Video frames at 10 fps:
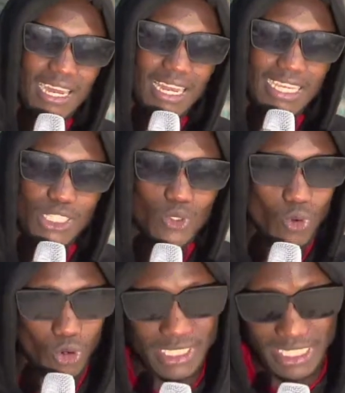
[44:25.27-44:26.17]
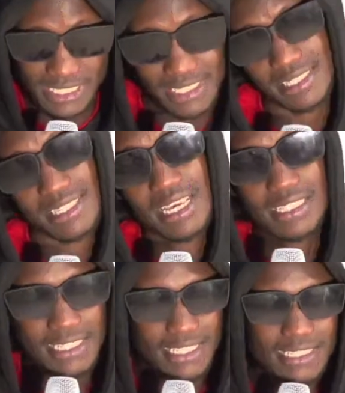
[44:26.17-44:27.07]
like 2 concerts
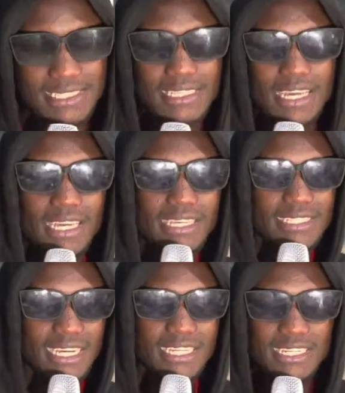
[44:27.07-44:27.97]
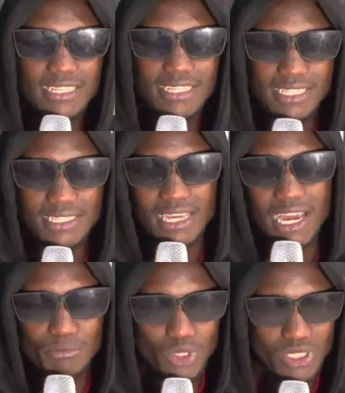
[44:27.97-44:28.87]
since he started this
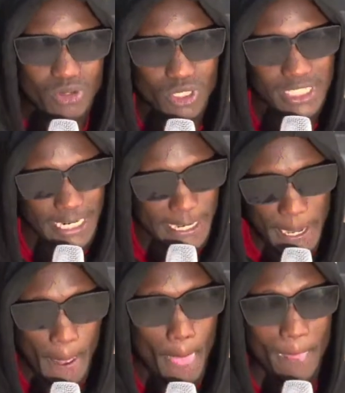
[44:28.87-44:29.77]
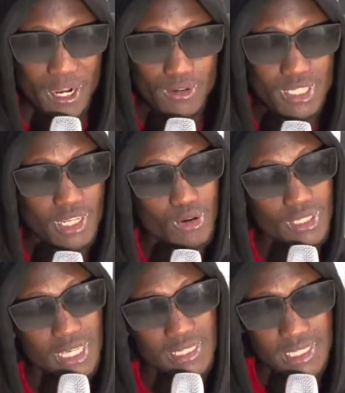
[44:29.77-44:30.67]
musical journey. Akozile
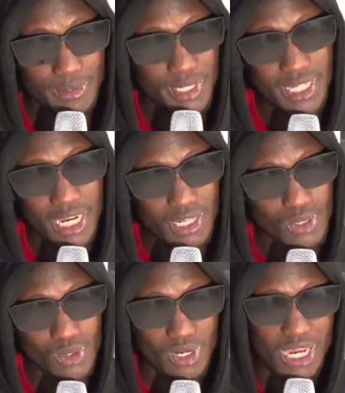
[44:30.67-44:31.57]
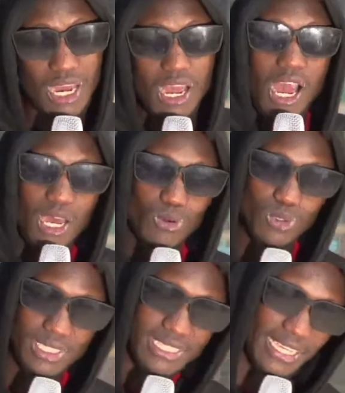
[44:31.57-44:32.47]
concerts ibiri kandi zona
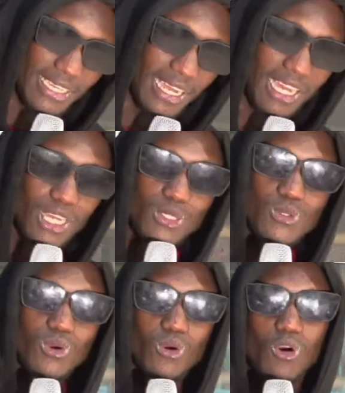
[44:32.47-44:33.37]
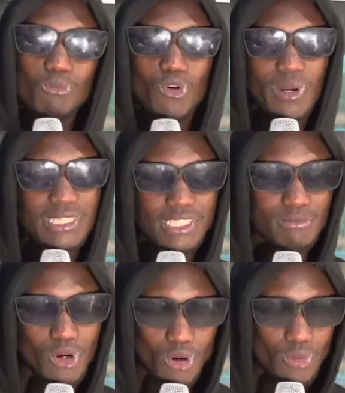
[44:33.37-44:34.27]
arukuzitera. So
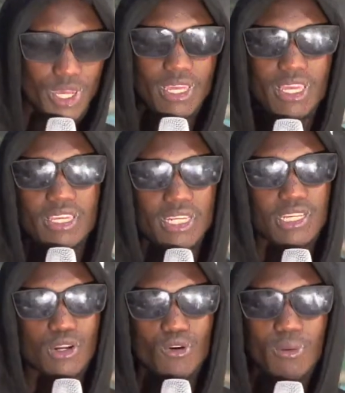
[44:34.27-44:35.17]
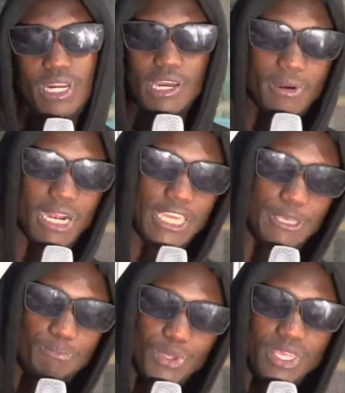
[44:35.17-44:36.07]
omukubasima okwe yasharaho kubana abaha
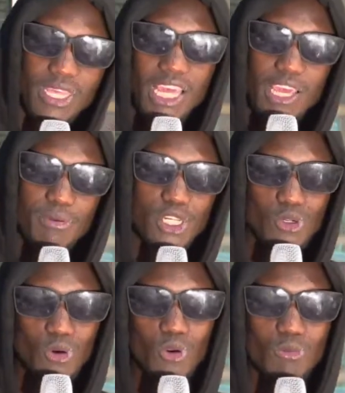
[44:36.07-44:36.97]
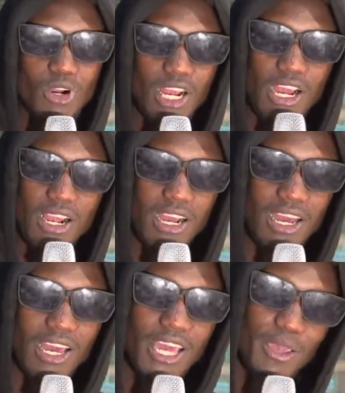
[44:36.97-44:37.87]
EP ebyeshongoro
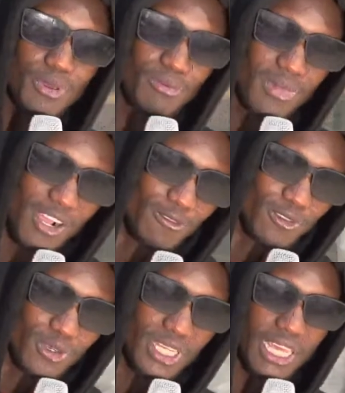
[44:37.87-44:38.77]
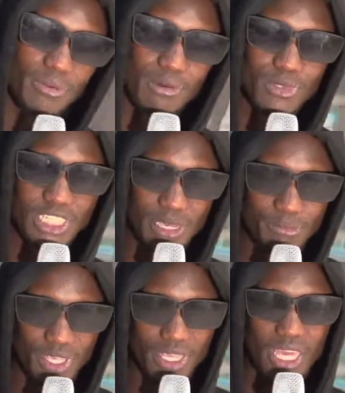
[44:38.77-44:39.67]
mukaga ebirumamvuri
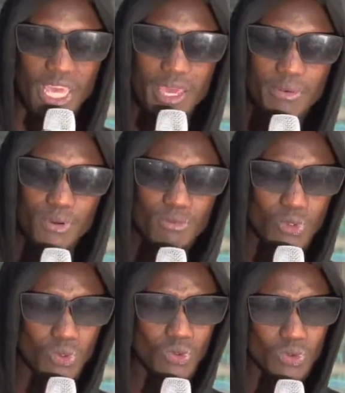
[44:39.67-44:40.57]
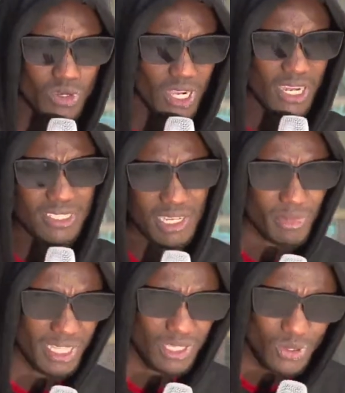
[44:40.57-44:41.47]
ebirumuchabi ebirumu and
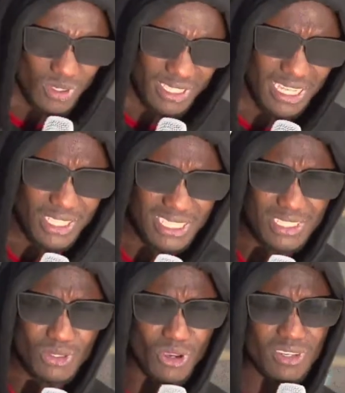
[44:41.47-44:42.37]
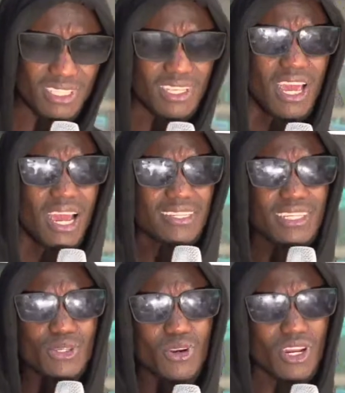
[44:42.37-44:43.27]
some other songs. There are 6 songs. I
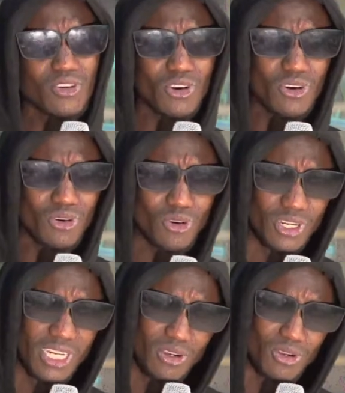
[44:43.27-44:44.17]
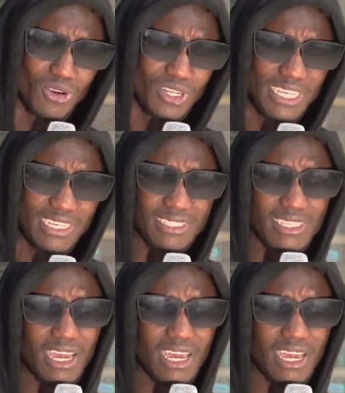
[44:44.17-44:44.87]
think you can go down on his